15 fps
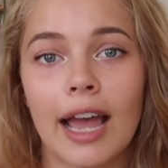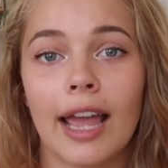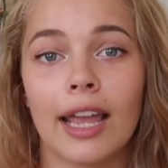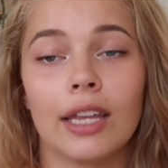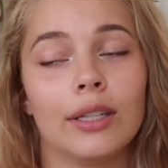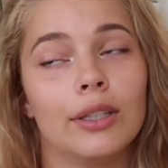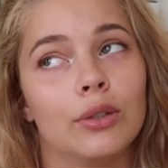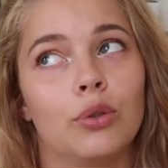
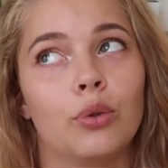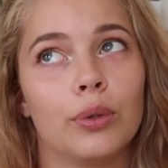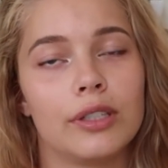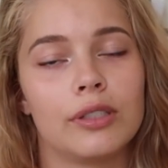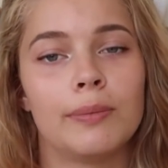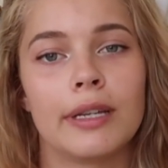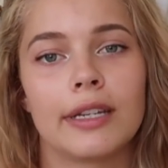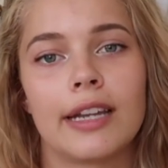I
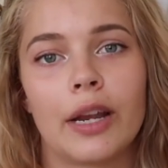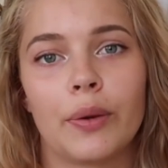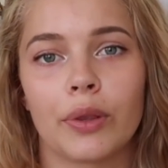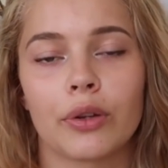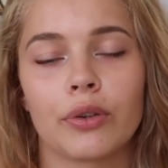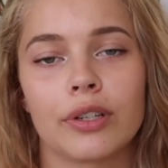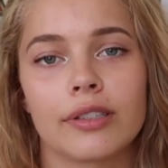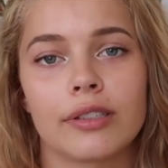always meditate
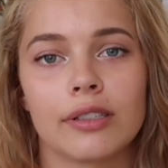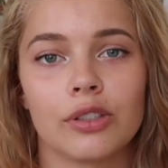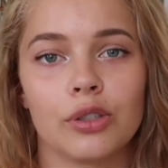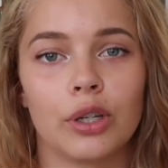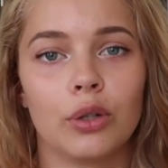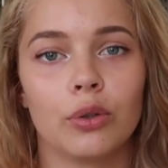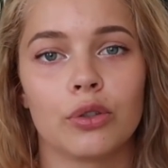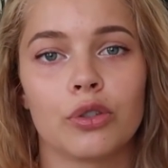with crystals.
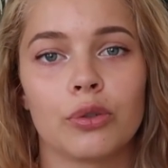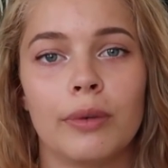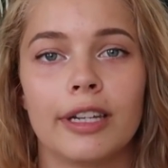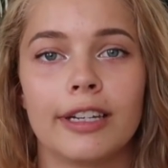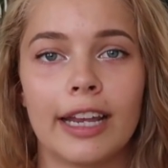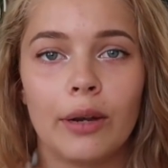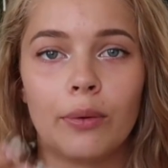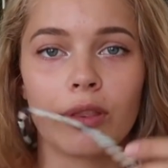You can also
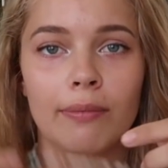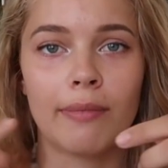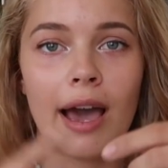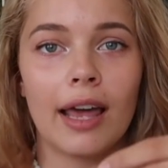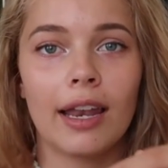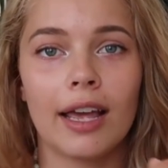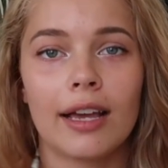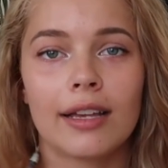meditate with
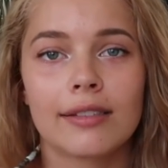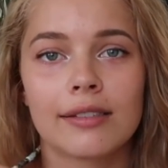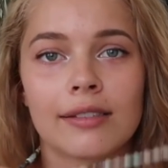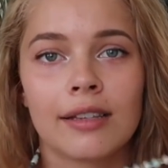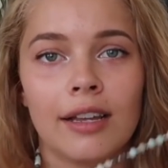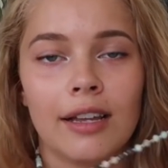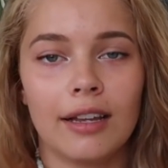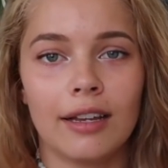malas.